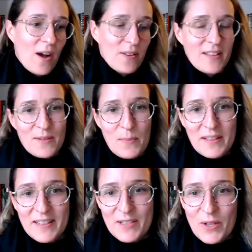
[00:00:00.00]
Wow, that's a
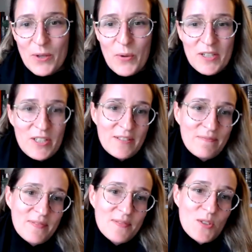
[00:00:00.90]
million-dollar question.
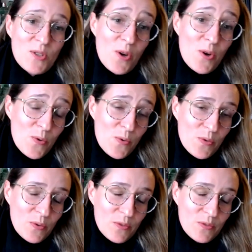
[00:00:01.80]
So,
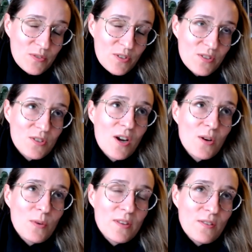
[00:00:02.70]
to start
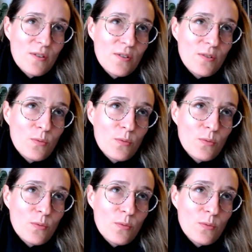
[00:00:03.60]
with the